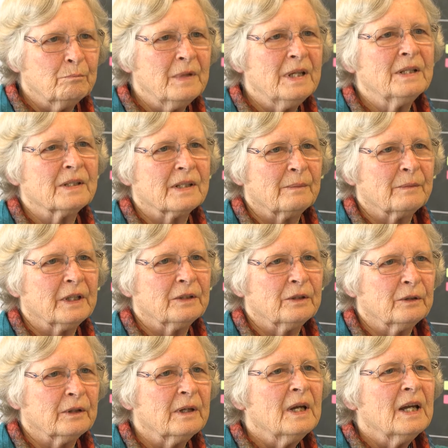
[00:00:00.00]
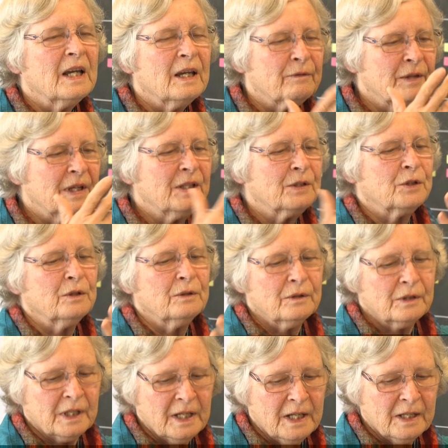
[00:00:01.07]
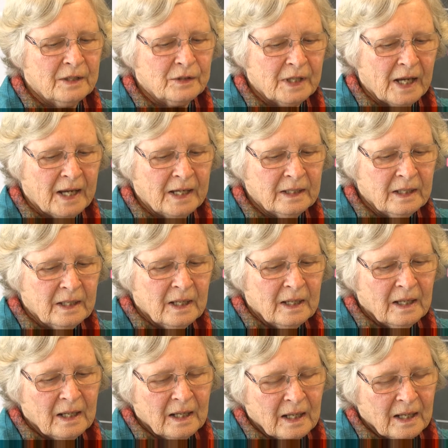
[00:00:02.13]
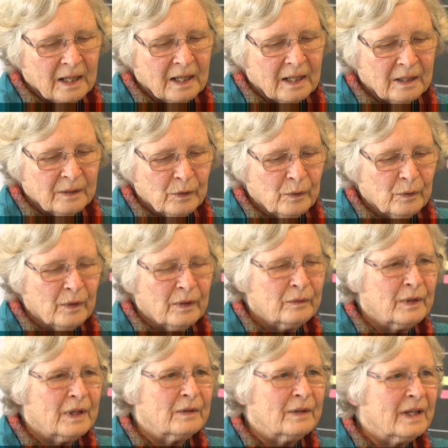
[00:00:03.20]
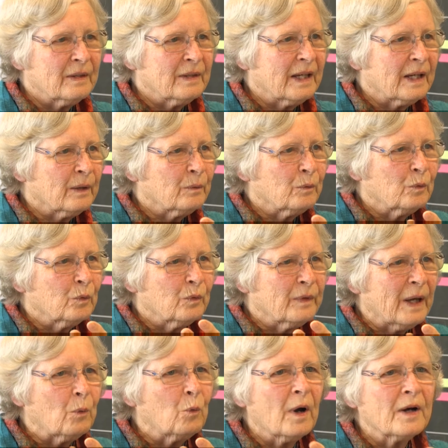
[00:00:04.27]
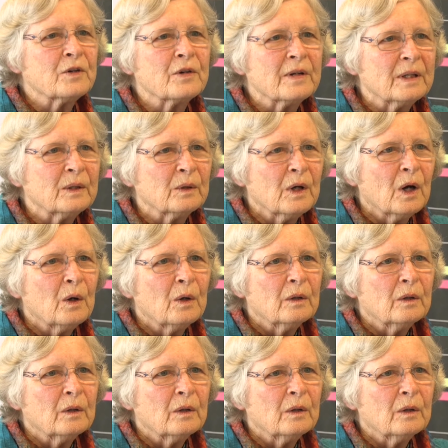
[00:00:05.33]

It means something to me. If these students are here saying, they're wondering,